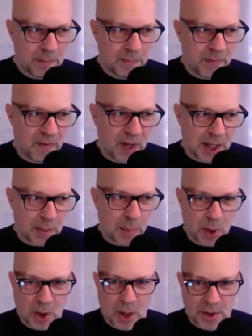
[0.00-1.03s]
if you got the
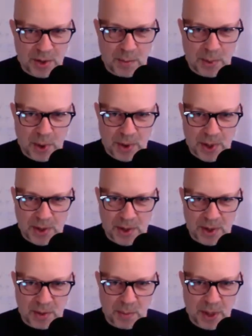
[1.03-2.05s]
protocols and
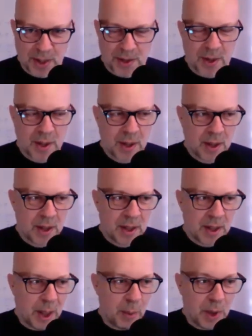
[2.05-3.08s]
processes in place,
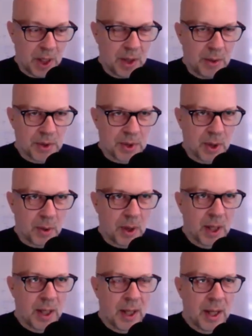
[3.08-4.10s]
and we do. So
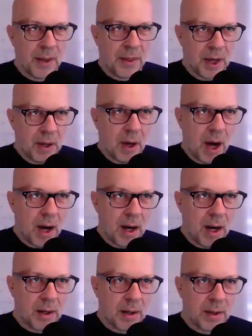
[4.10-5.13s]
there
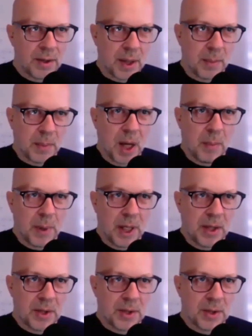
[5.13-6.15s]
are some
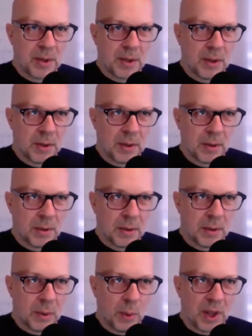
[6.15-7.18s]
companies
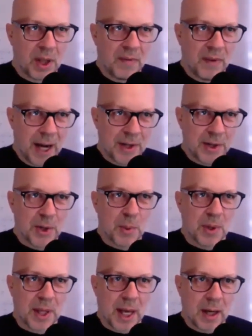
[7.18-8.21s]
with advisors
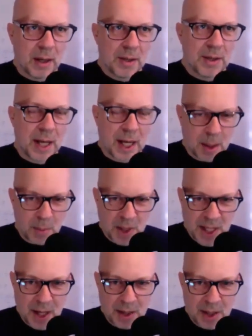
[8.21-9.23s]
with that second
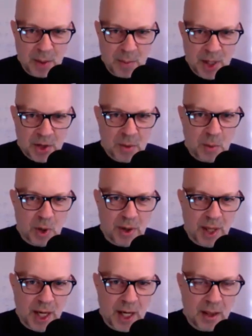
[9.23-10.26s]
mentality you mentioned where
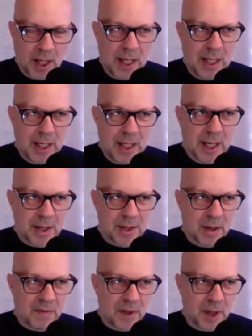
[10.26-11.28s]
they need to get
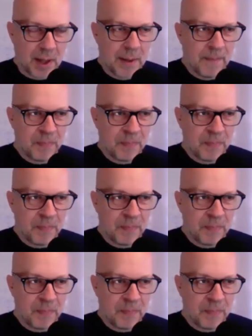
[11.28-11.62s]
stuff done